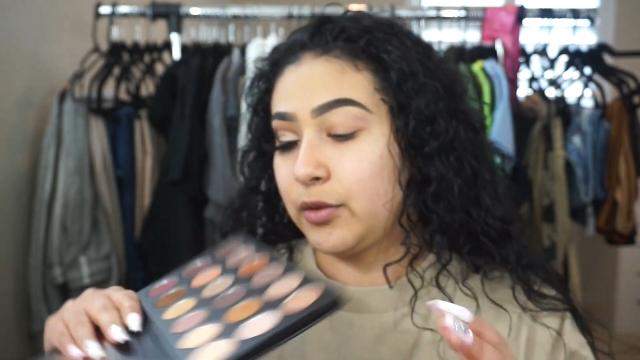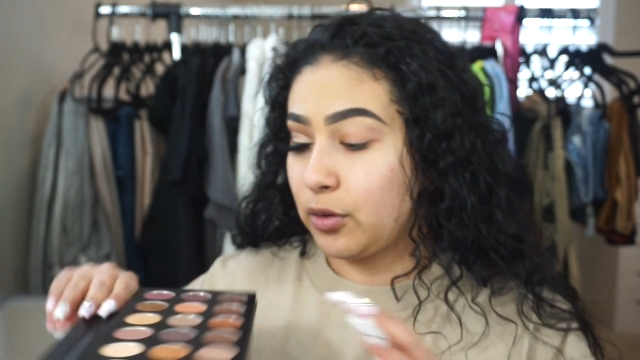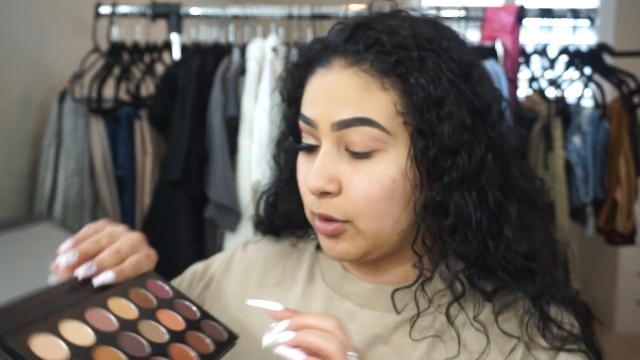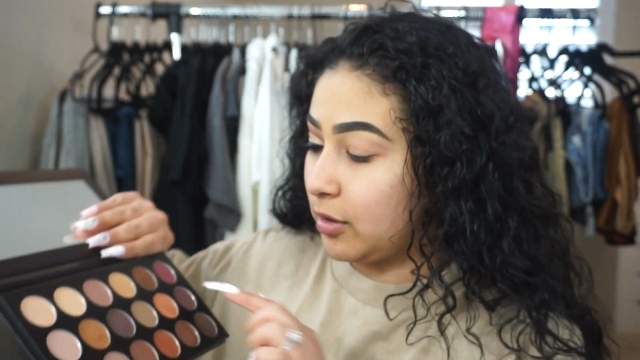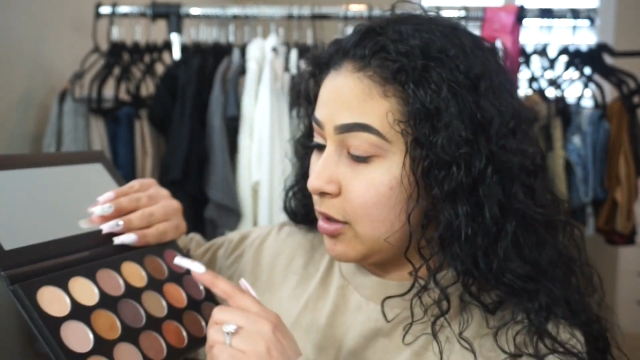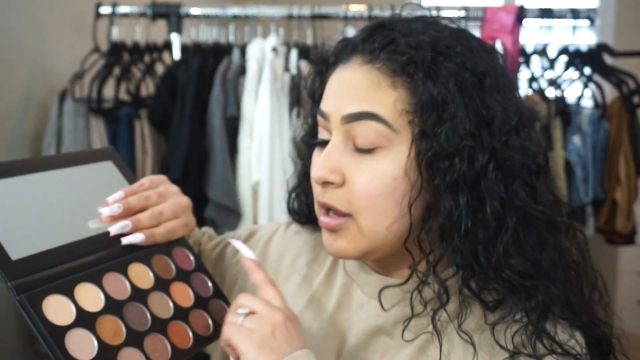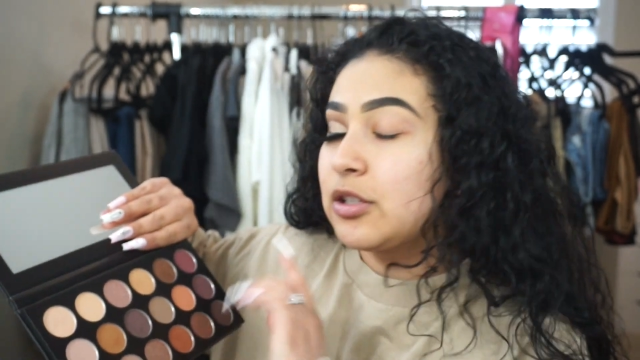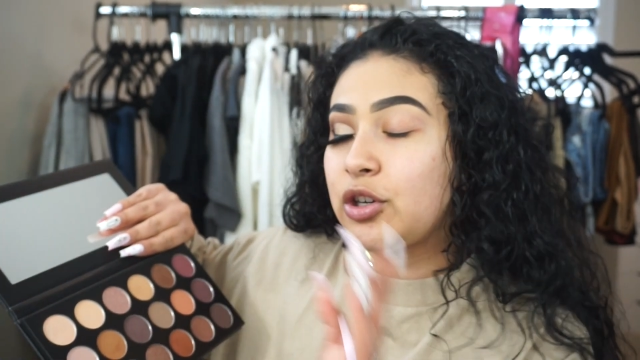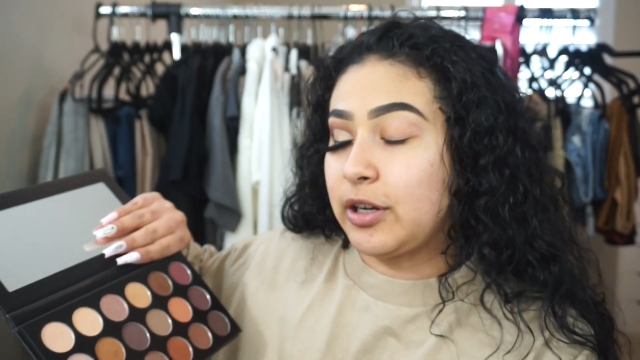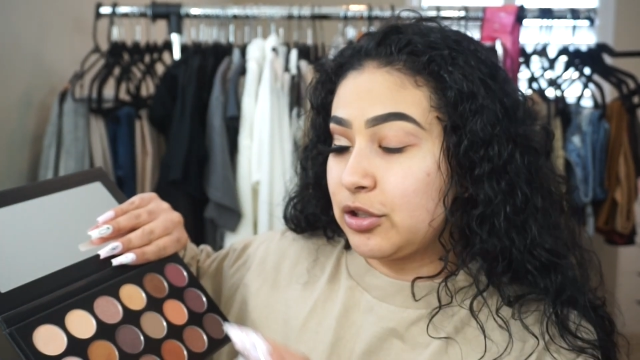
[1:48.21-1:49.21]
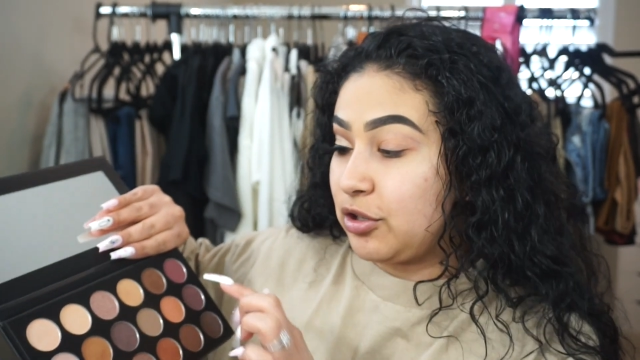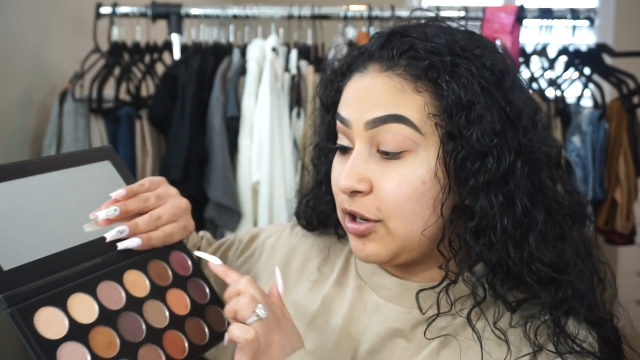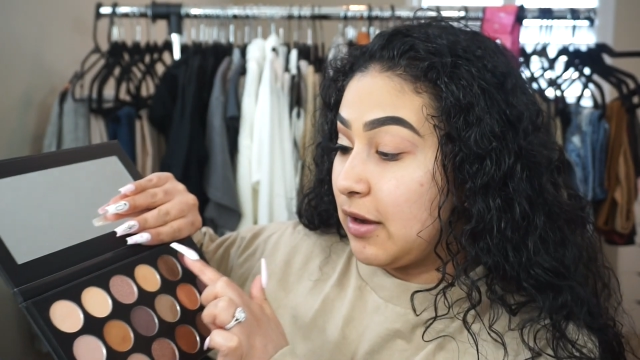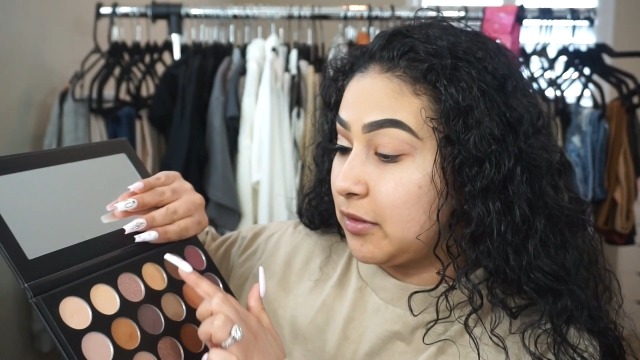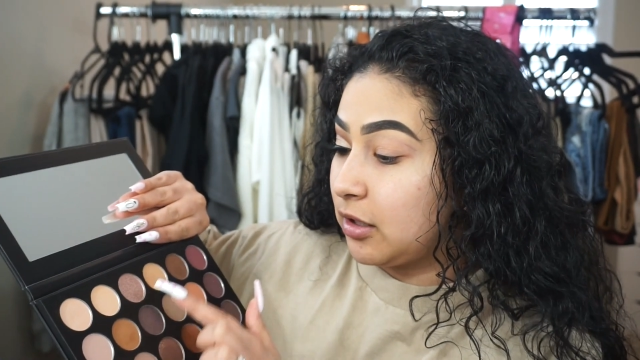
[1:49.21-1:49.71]
of your
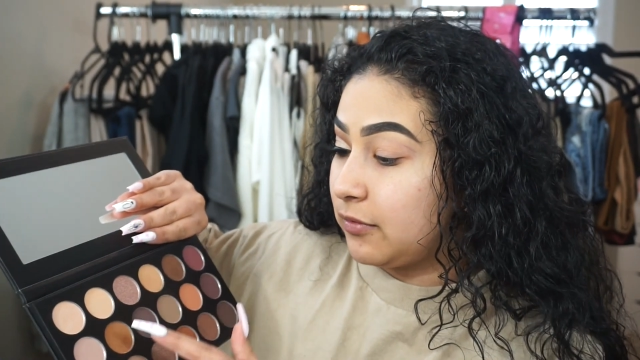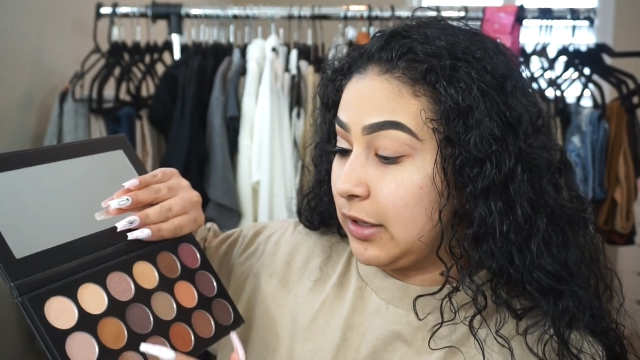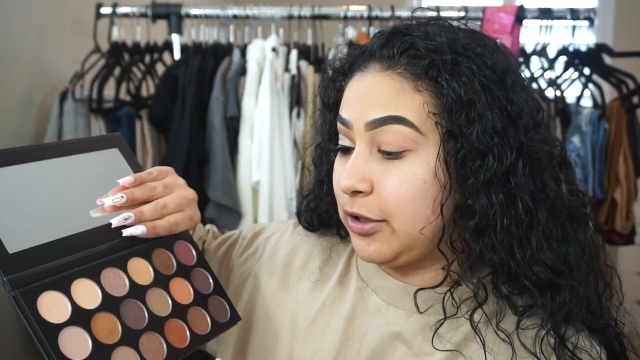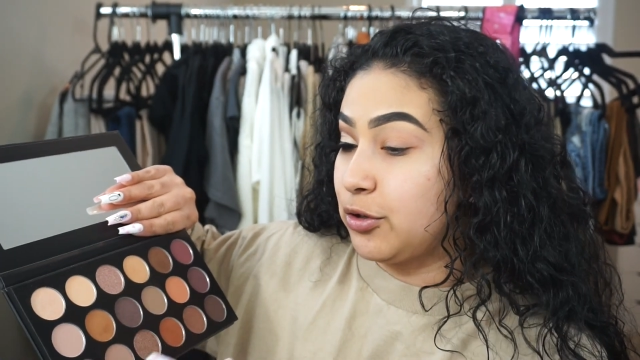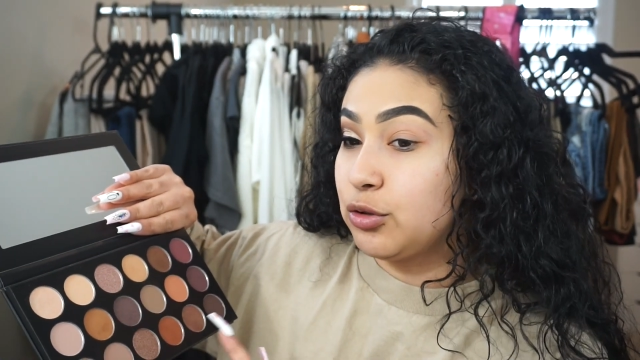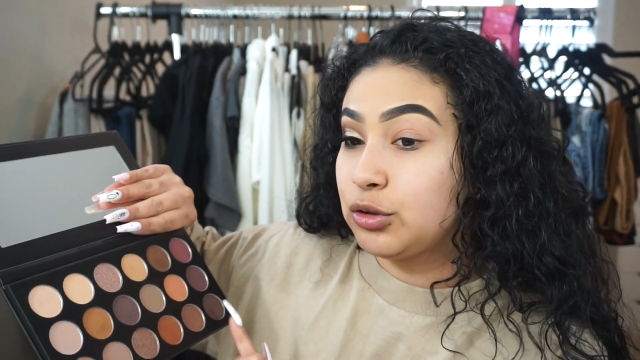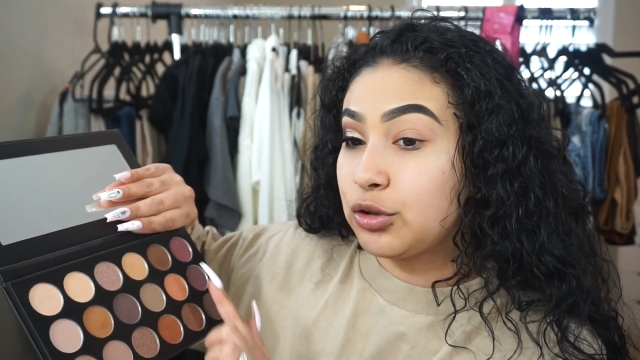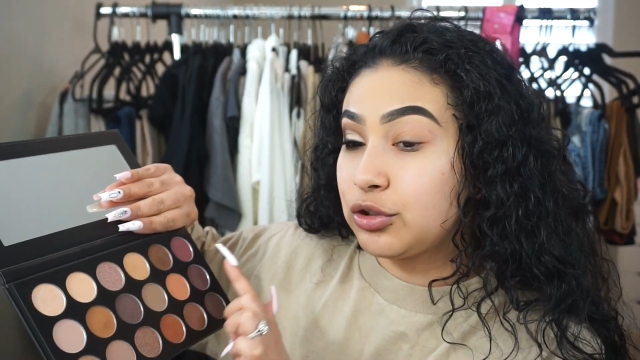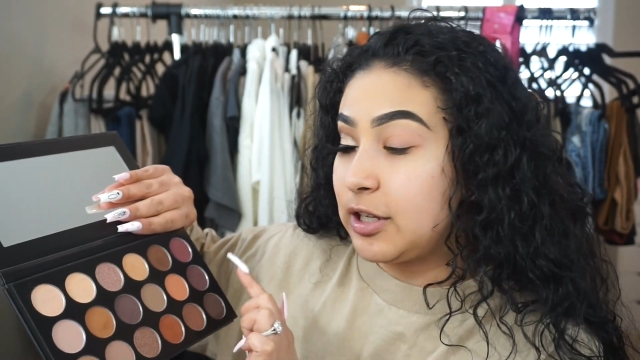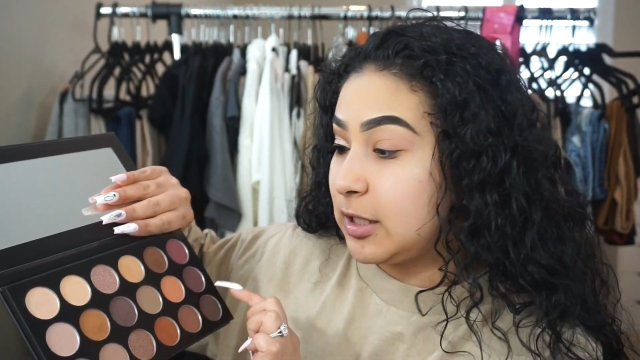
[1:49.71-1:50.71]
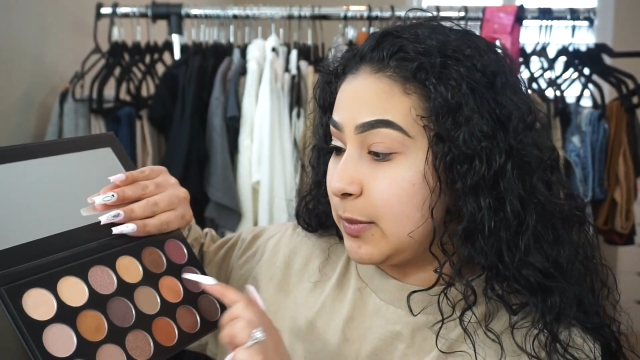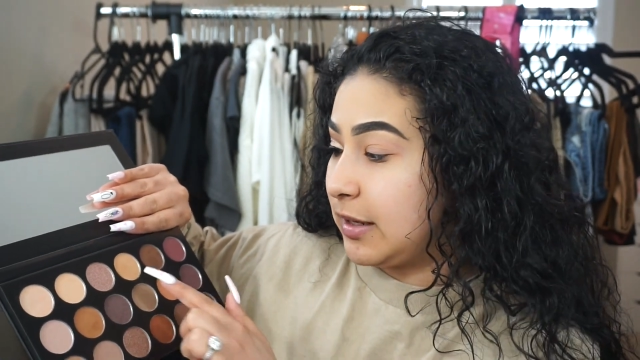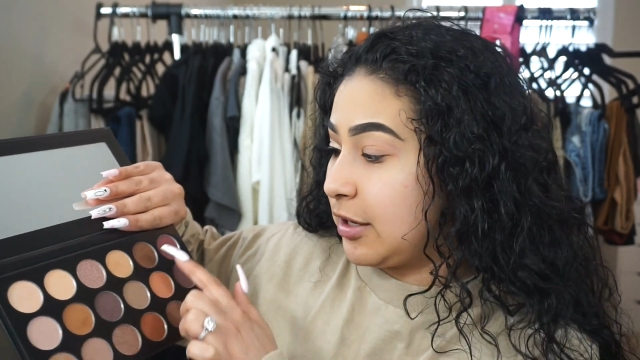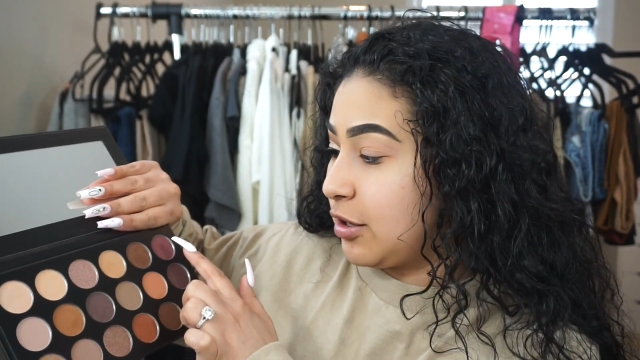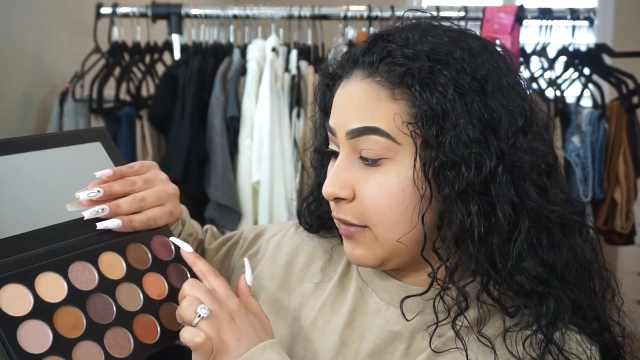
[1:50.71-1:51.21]
like your neutral shades,
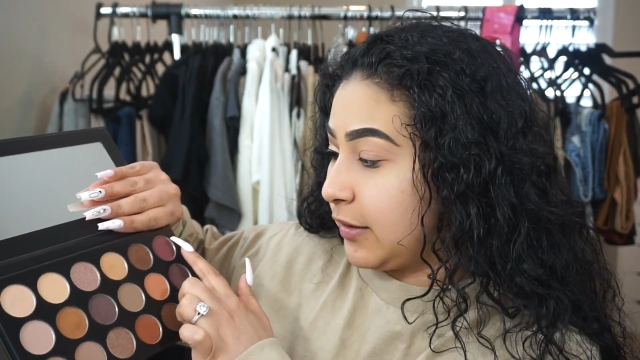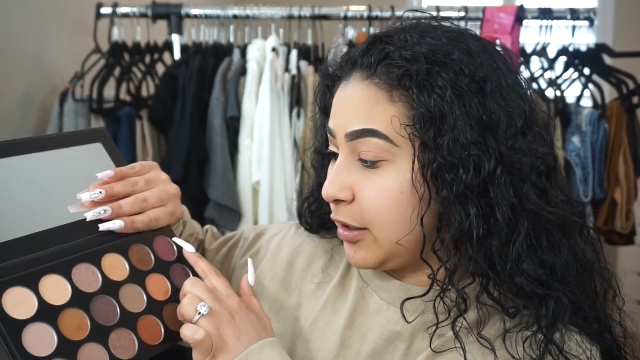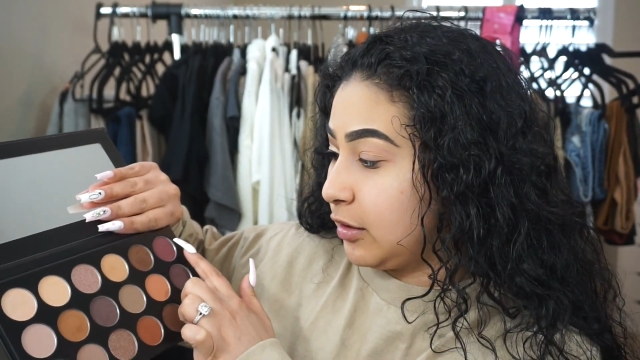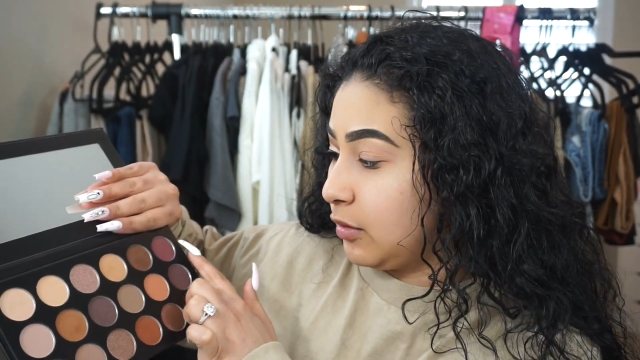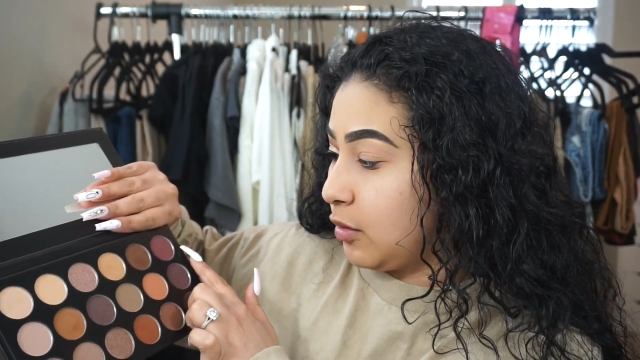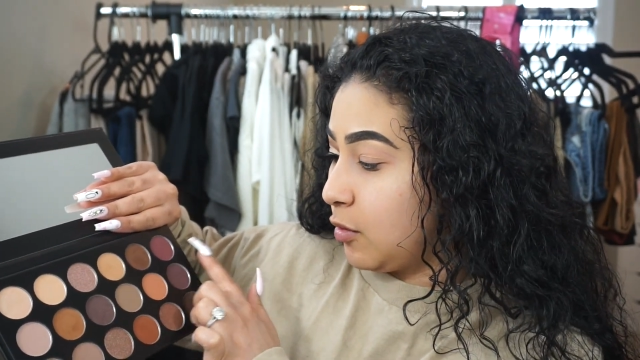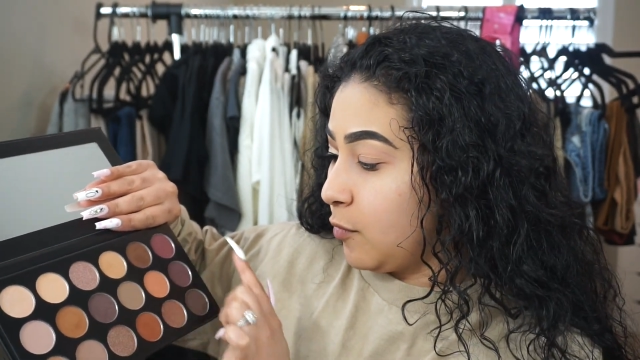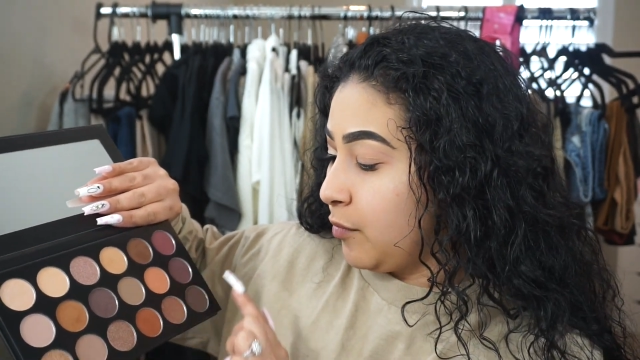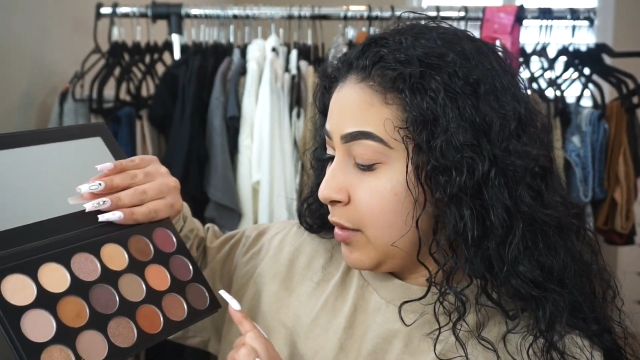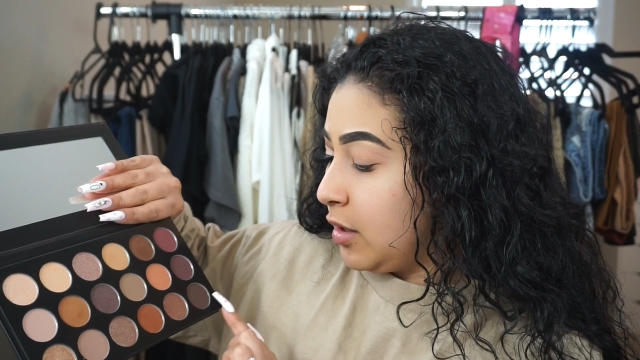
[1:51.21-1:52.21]
but yeah, you have like your little,